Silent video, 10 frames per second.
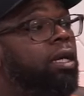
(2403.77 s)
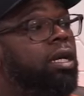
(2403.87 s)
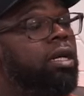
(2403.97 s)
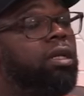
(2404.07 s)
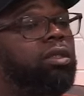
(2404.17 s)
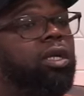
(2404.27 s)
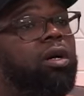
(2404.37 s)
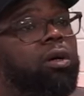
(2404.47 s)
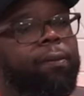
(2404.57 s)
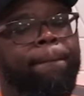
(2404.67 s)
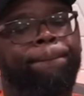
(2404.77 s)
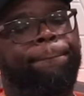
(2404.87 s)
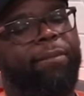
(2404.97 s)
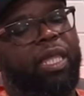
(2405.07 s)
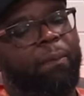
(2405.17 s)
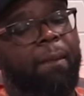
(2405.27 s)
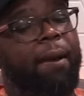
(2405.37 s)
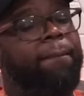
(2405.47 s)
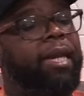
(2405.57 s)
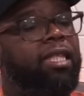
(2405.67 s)
Mm-hmm. So
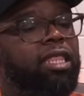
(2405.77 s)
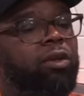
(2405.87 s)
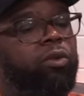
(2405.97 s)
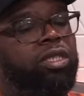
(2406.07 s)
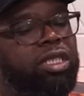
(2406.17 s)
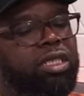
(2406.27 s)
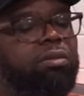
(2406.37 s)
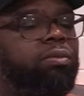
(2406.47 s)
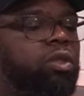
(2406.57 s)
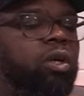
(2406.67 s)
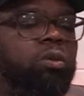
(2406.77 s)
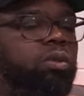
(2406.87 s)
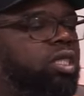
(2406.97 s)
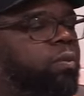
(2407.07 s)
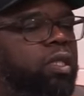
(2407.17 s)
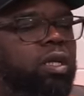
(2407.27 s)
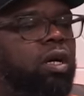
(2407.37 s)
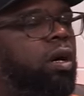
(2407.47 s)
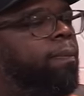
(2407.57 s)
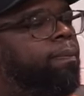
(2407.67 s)
my main thing was just you know just be
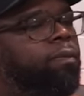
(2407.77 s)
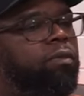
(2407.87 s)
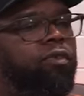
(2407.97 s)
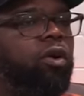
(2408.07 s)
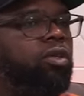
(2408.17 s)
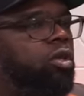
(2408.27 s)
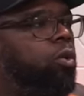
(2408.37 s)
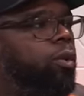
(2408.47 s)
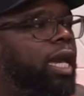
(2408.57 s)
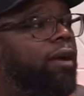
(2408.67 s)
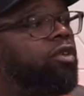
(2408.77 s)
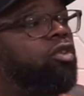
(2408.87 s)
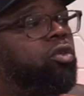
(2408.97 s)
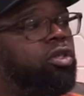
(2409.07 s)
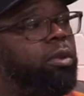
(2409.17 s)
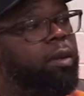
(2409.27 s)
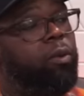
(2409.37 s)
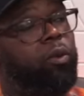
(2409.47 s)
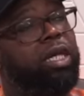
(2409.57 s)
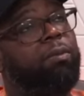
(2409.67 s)
calm, focus on what we have to do so we
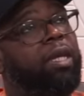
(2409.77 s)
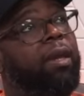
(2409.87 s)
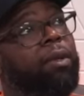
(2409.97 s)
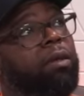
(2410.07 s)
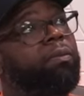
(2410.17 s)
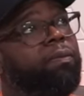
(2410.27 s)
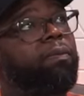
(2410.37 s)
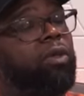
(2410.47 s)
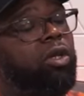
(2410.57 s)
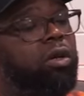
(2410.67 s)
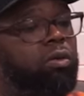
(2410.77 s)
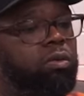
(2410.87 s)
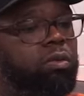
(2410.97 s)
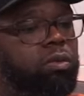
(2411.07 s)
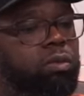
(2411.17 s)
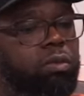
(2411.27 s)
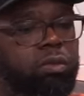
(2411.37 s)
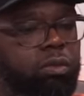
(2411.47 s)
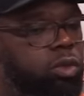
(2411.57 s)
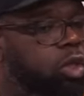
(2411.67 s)
we can be able to you know
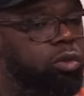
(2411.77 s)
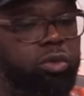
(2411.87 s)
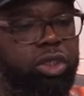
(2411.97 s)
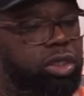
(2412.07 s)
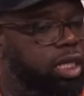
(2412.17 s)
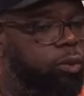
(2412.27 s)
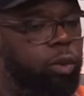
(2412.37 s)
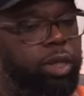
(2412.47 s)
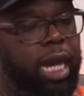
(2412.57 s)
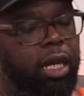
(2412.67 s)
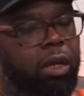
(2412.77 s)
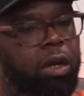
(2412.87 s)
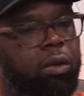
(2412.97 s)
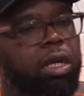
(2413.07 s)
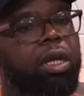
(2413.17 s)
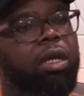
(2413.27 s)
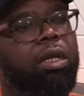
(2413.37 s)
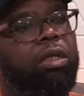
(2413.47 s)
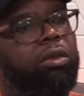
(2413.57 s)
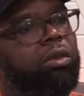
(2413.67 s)
you know just get where we got to go.
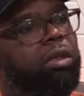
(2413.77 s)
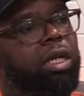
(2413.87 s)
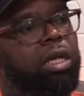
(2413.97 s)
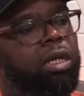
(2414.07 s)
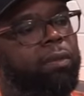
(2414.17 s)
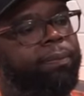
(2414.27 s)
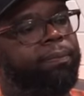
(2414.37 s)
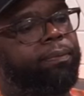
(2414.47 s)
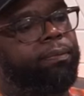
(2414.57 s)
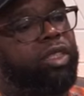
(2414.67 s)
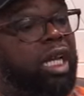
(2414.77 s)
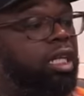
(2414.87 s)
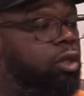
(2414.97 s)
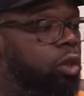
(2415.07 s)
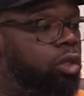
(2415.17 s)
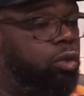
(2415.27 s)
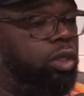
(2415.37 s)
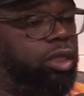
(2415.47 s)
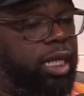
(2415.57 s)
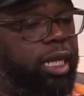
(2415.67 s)
Uh, Shout out to our
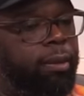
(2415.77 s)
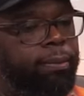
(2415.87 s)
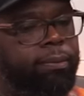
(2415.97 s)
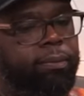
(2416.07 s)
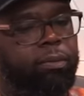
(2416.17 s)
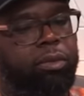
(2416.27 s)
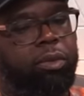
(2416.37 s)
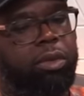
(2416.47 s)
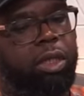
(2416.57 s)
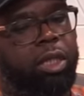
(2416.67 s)
doula Tam. Yes.